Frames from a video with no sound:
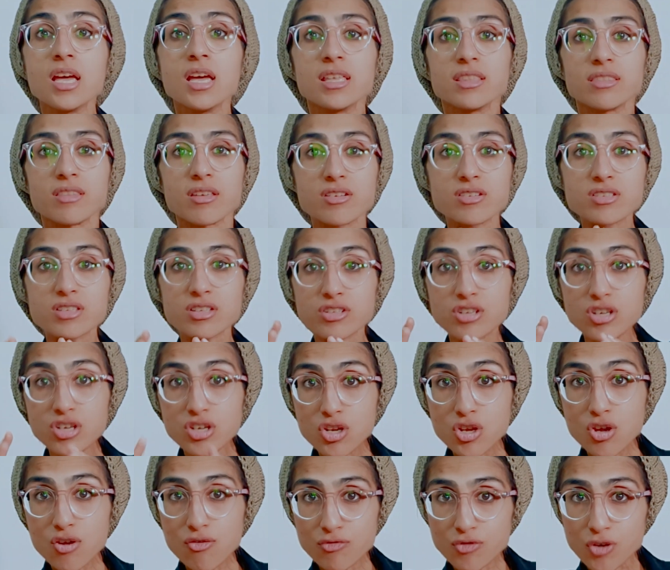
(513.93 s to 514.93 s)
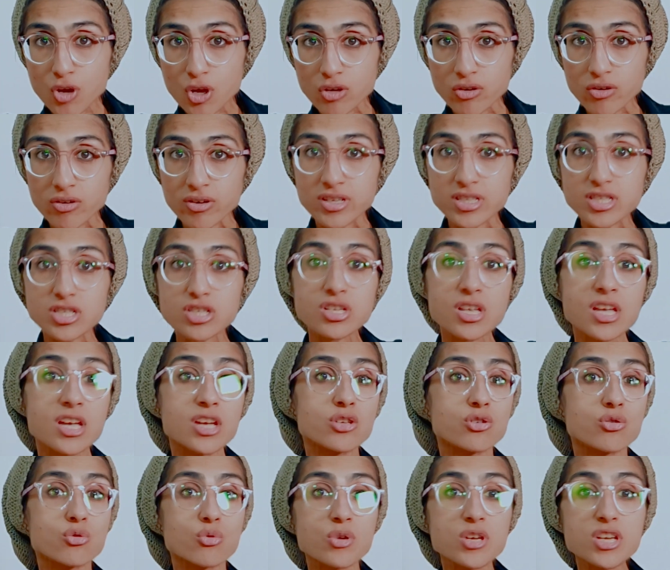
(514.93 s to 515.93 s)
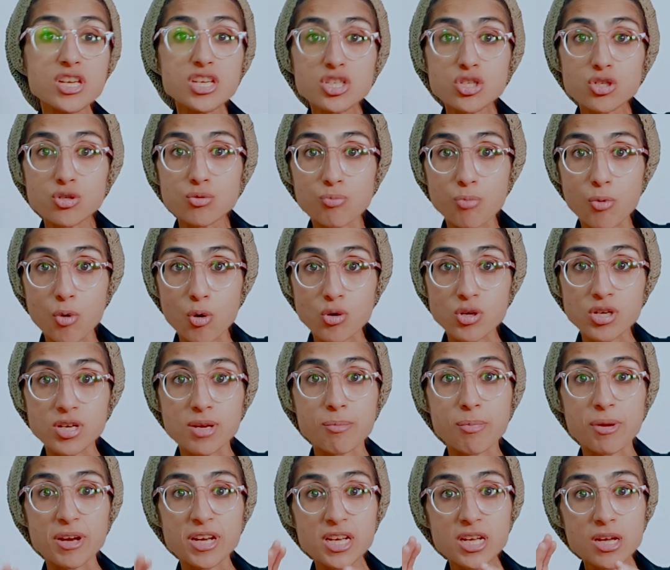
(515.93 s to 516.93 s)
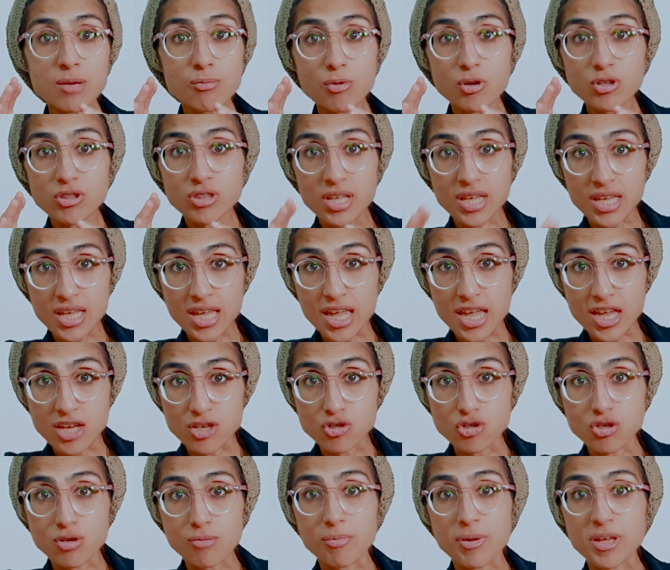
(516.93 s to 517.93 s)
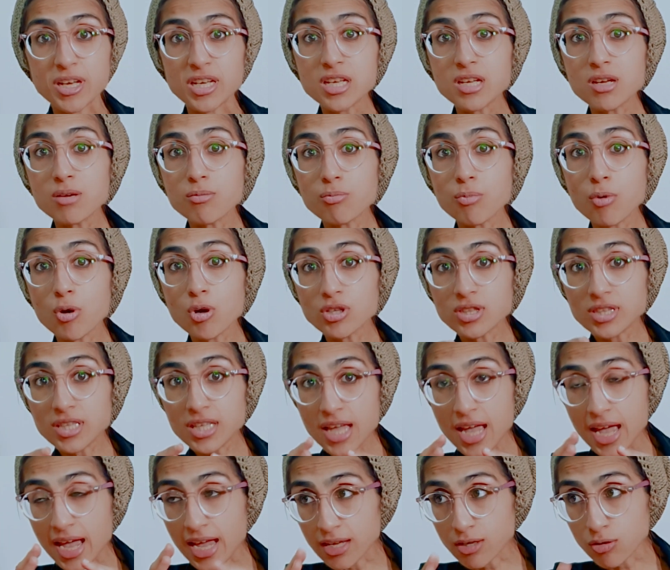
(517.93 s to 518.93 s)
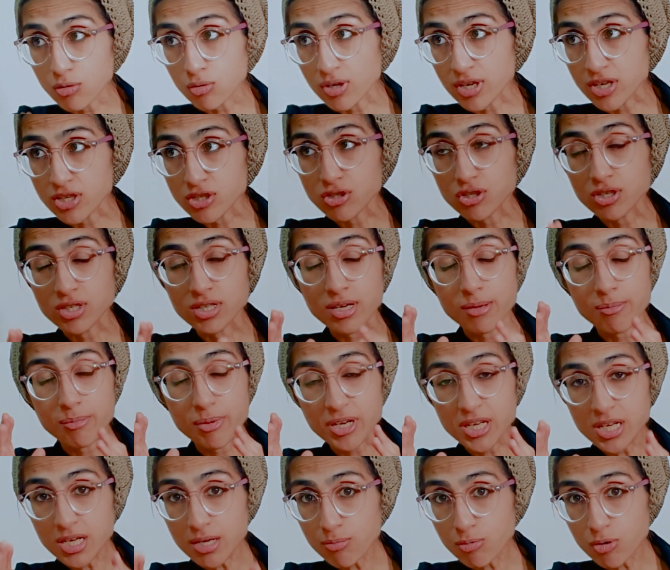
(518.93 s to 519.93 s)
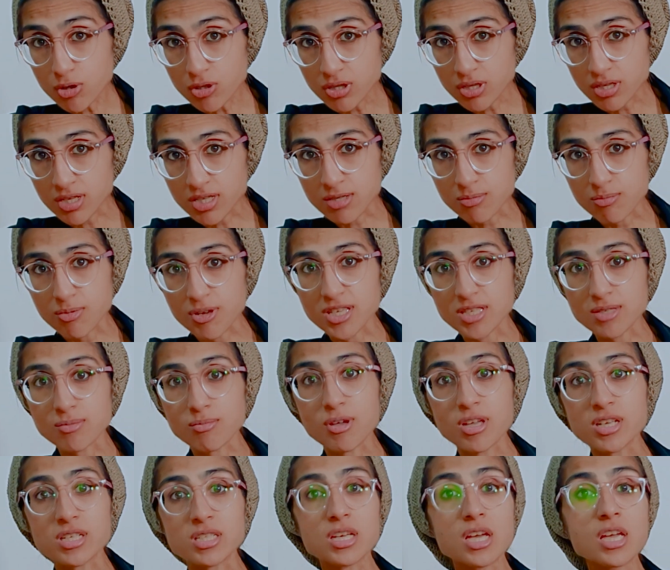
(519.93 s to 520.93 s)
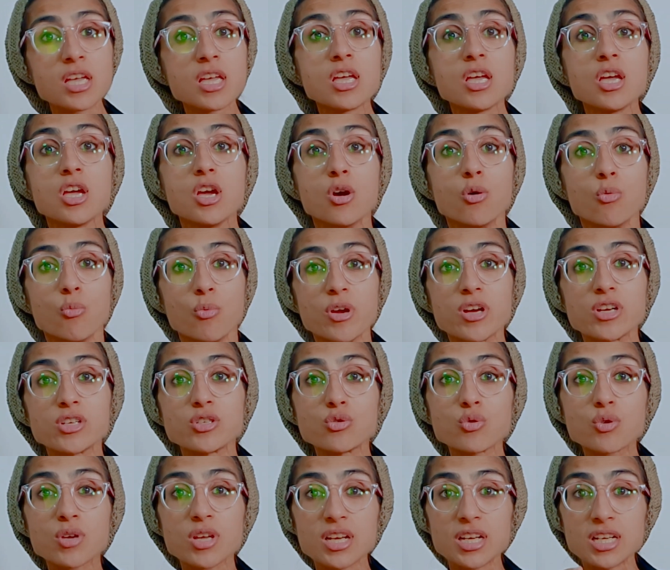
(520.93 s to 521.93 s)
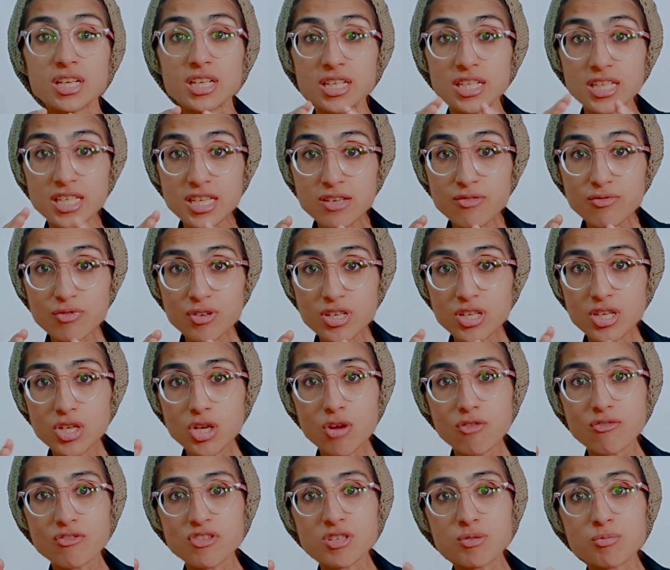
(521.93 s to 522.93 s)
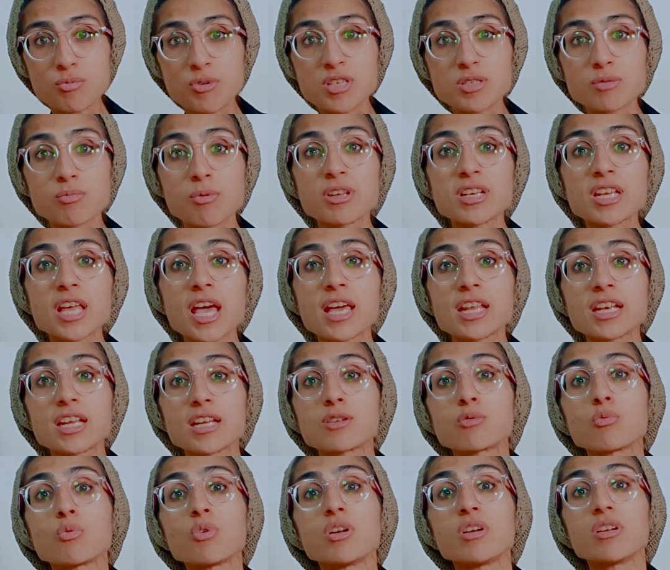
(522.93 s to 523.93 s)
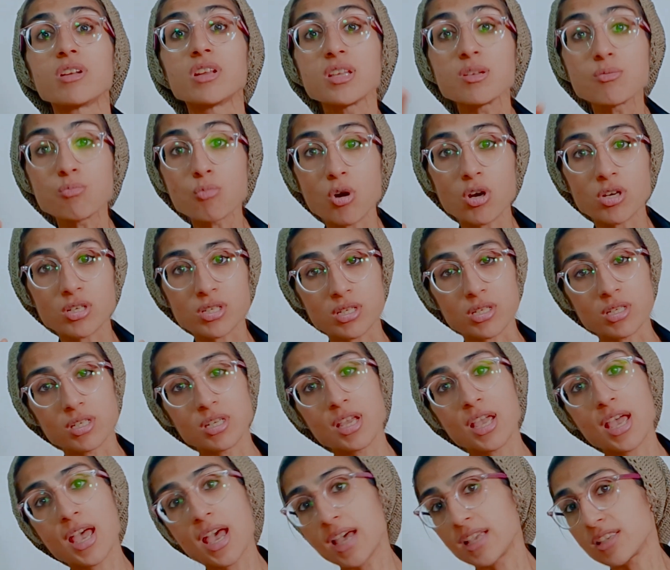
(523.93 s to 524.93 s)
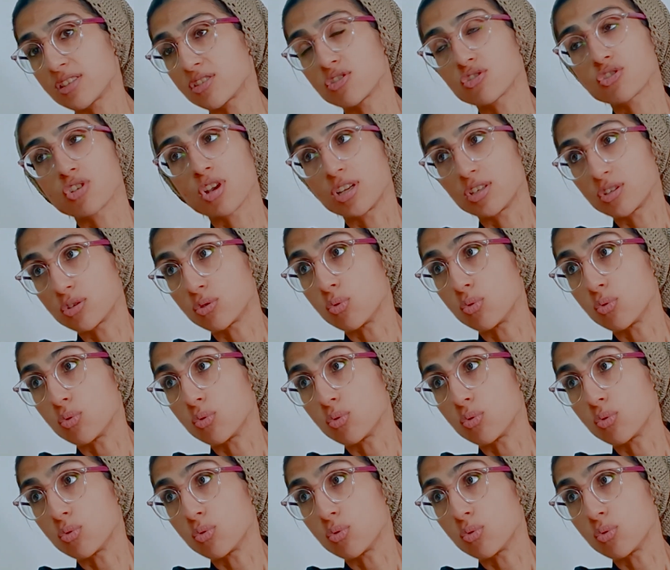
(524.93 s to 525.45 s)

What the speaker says: There is a degree of tolerance to each bone depending upon the age, depending upon the angulation, depending upon the displacement, where you can leave a degree of displacement and it will remodel as the child